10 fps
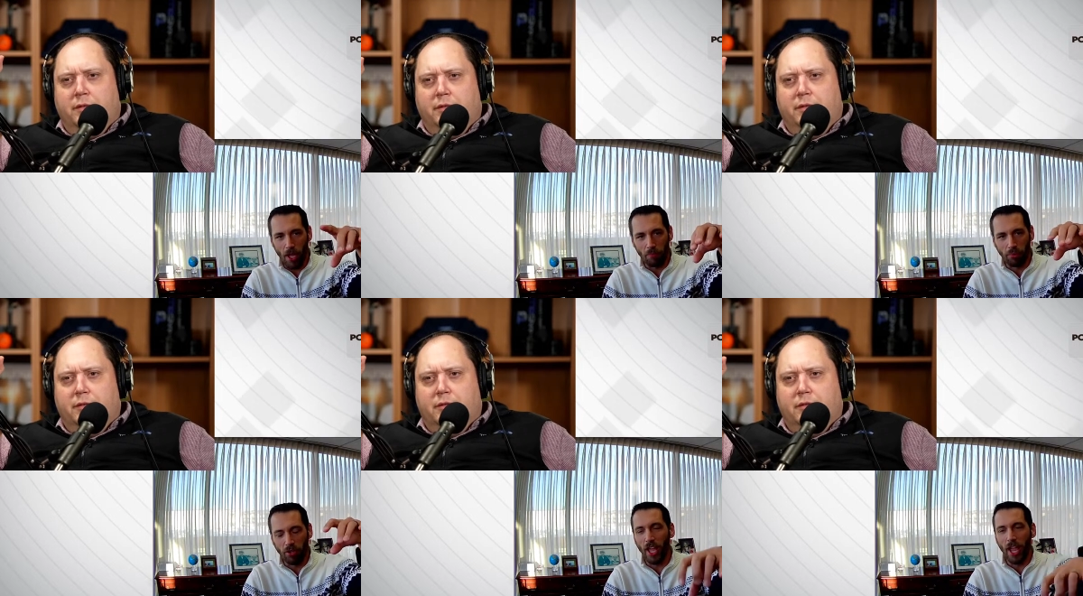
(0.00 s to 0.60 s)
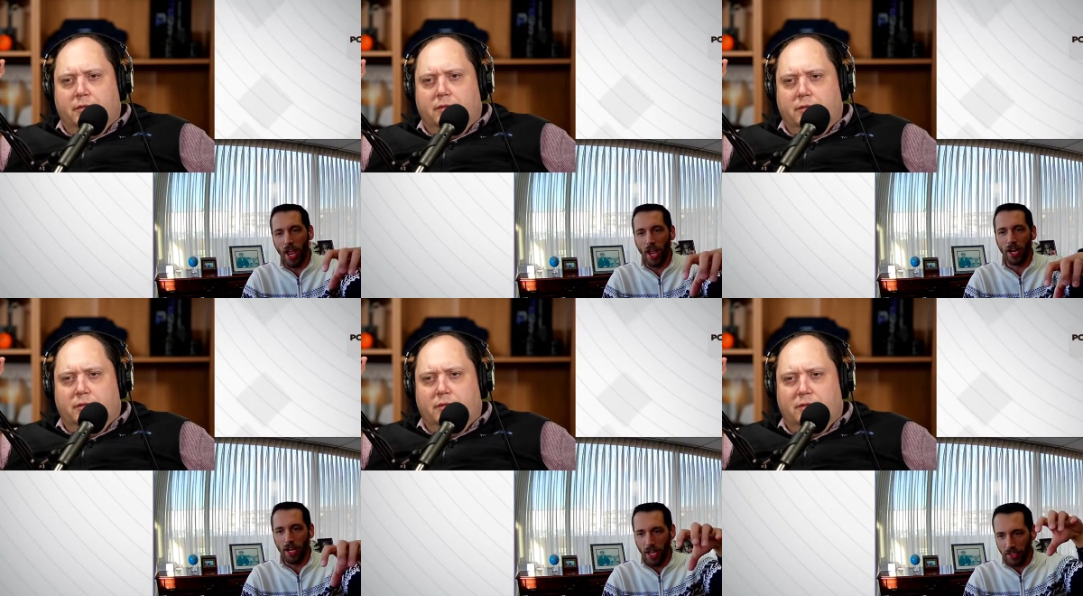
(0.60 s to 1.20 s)
Speaker 1: uh,
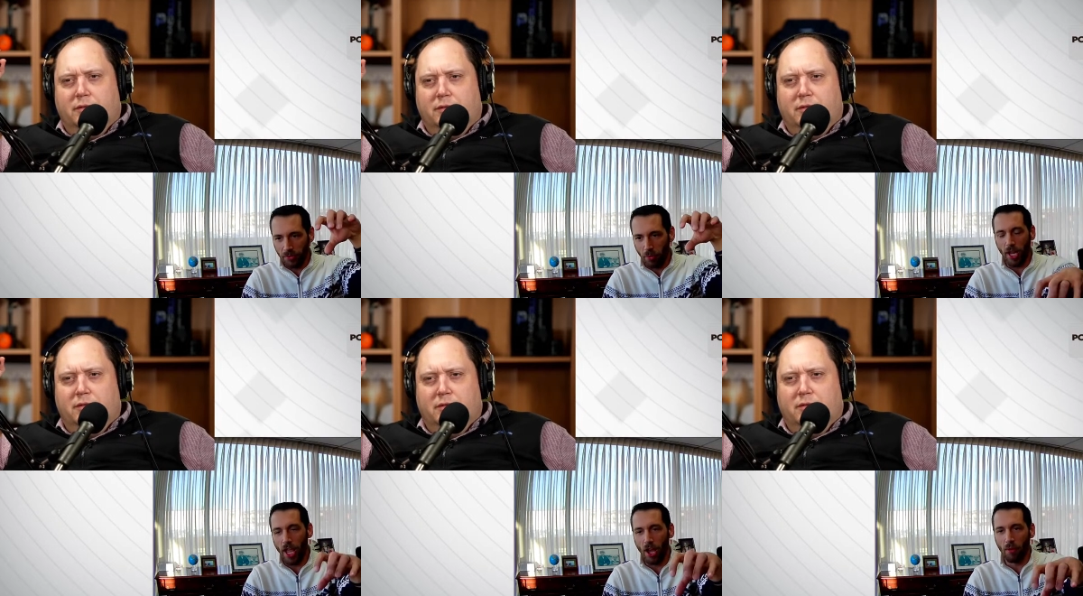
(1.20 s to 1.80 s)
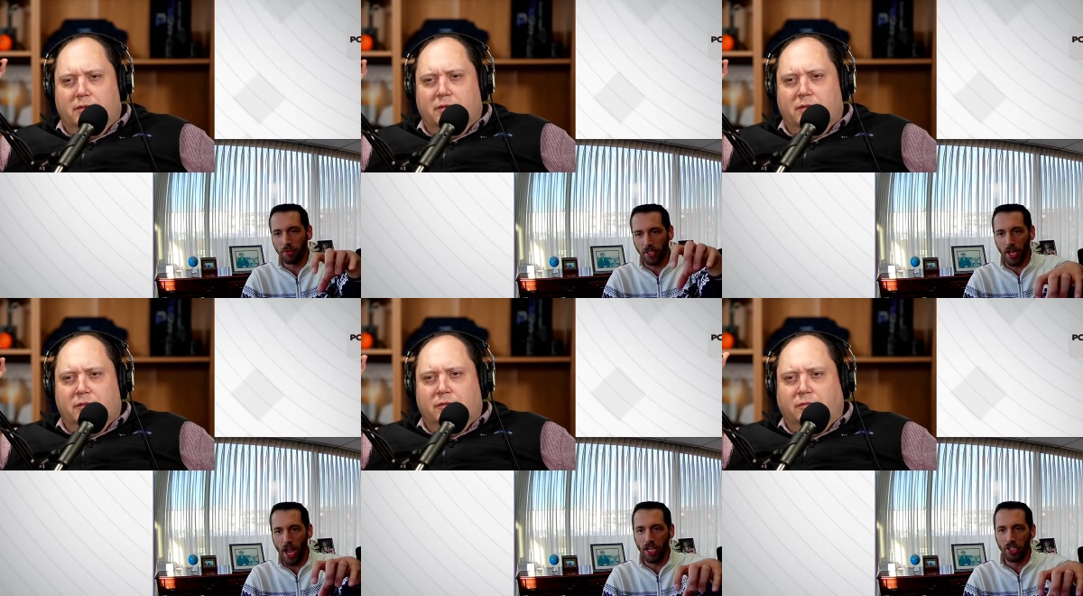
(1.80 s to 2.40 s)
plan is what
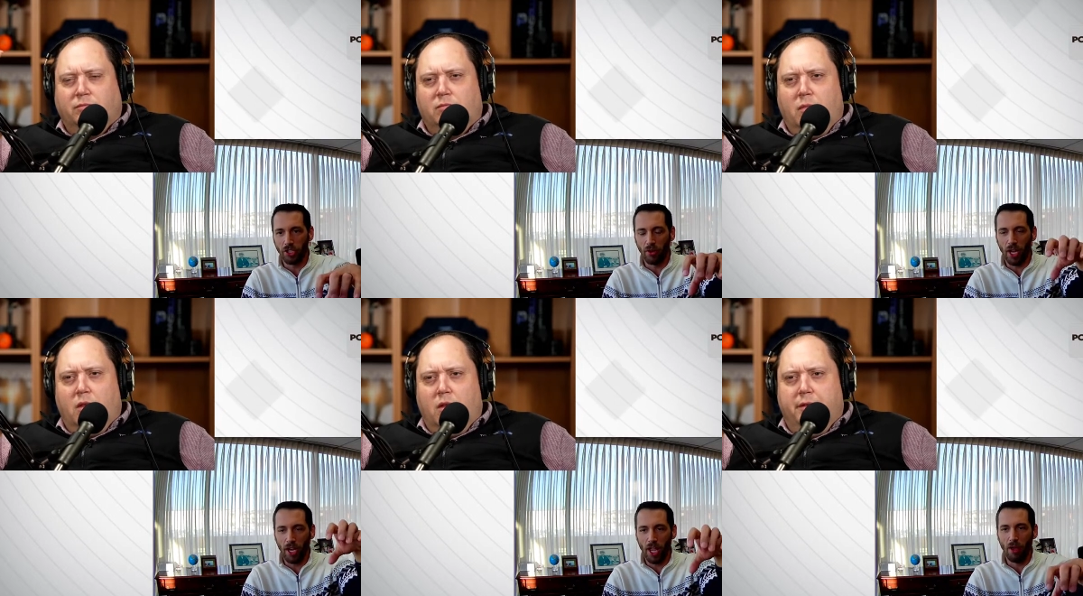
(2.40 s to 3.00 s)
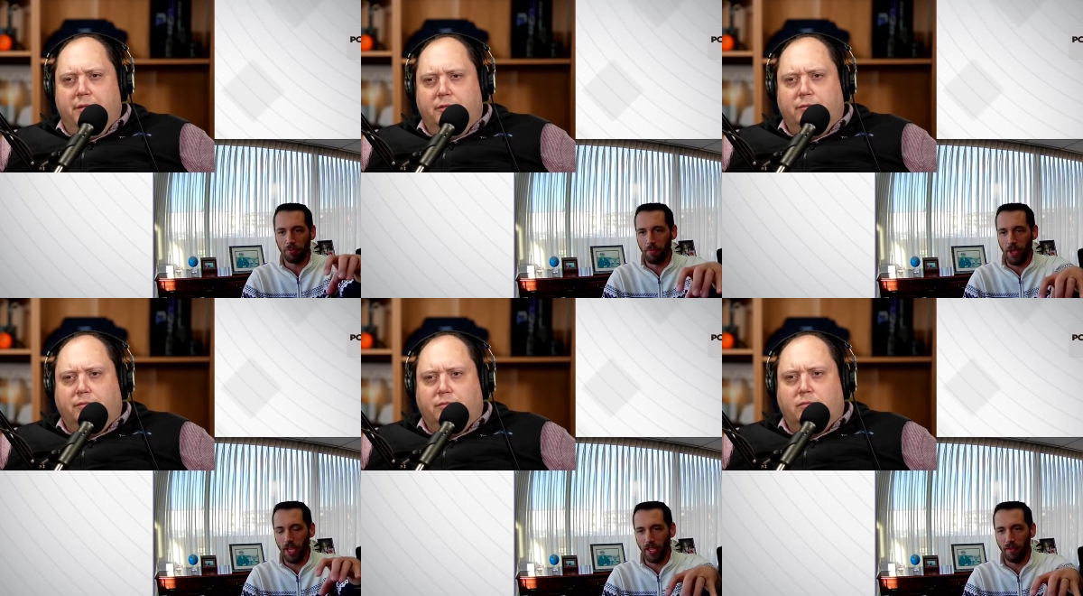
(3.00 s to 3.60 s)
helps guide you and
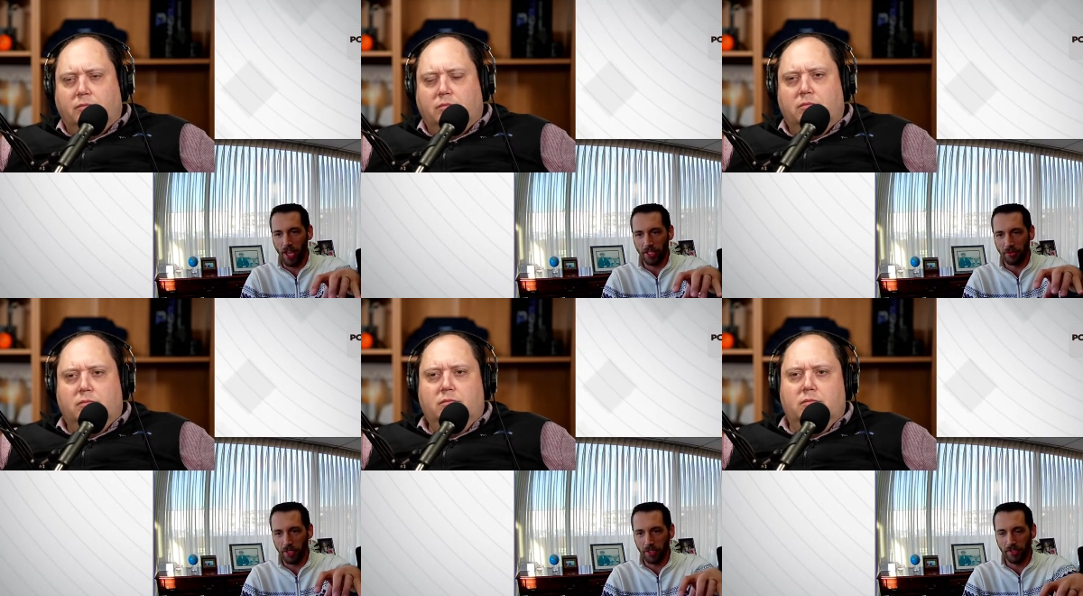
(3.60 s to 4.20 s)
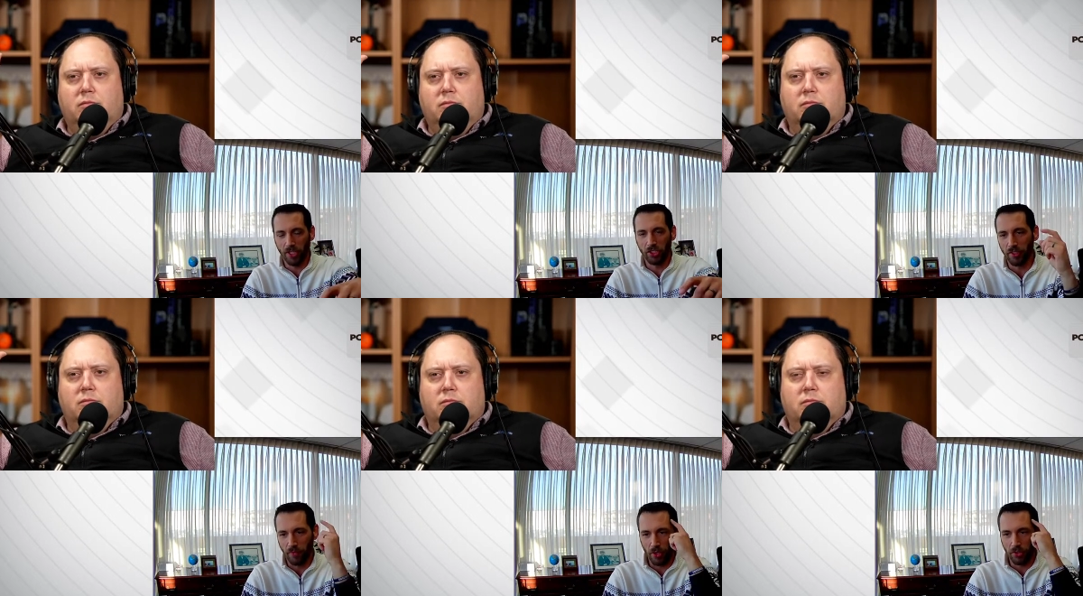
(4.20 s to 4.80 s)
helps make the investment
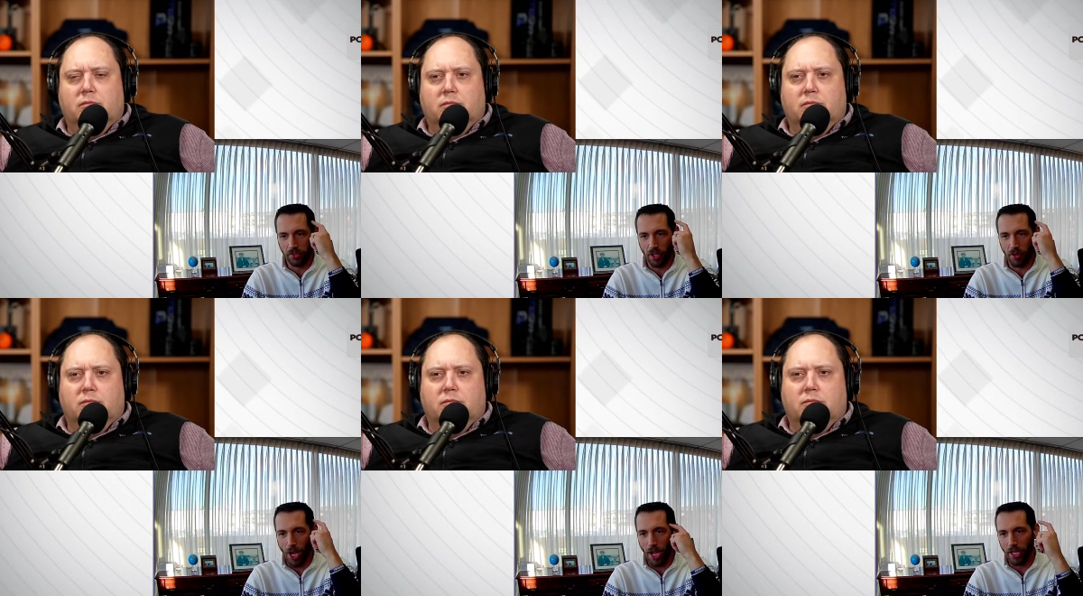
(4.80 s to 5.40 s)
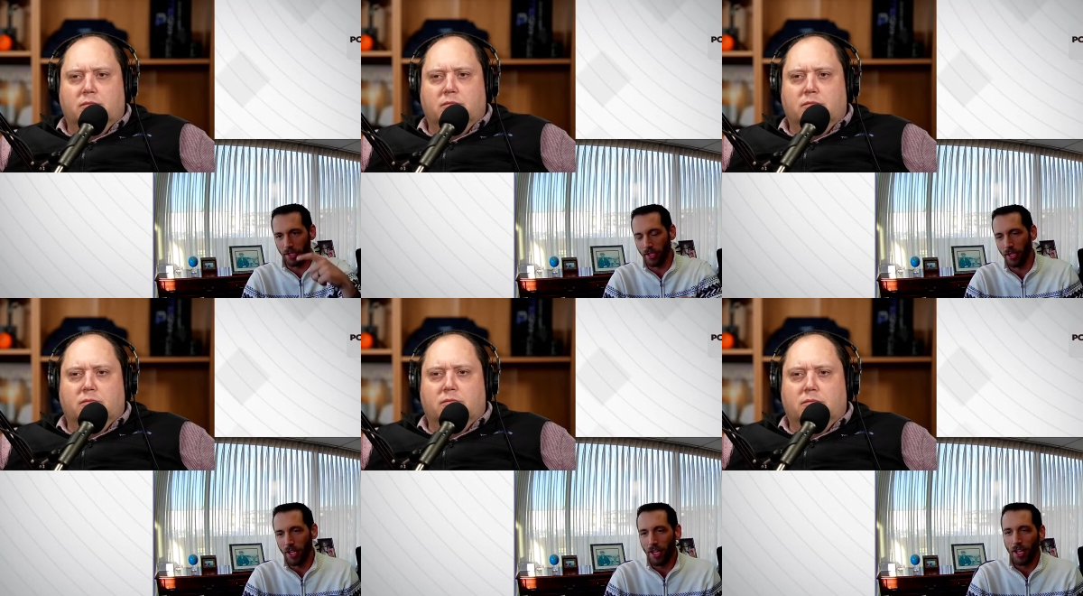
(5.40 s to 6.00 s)
decisions versus our mind.
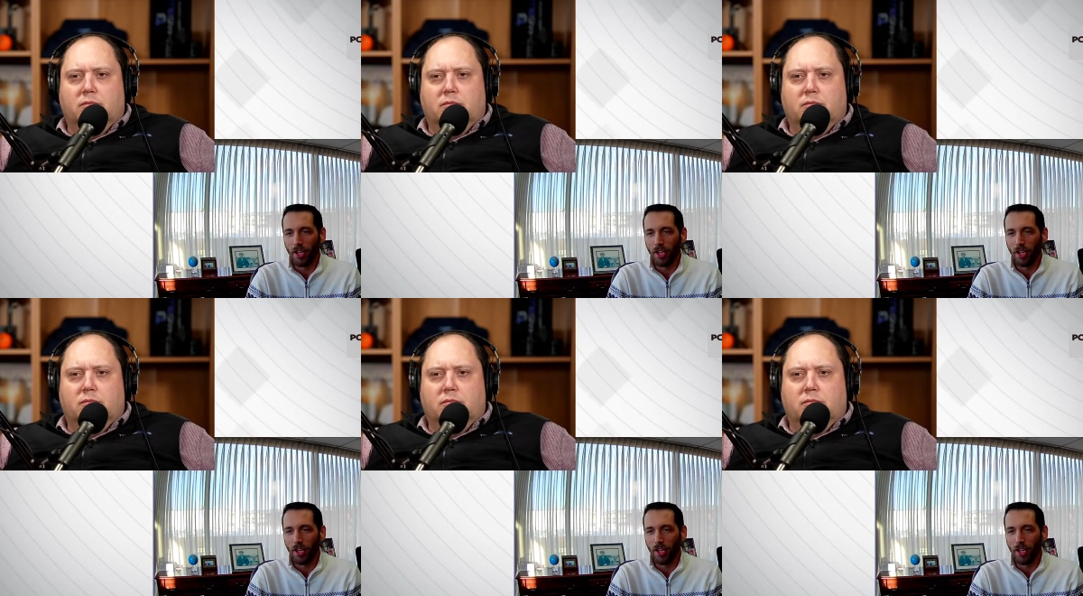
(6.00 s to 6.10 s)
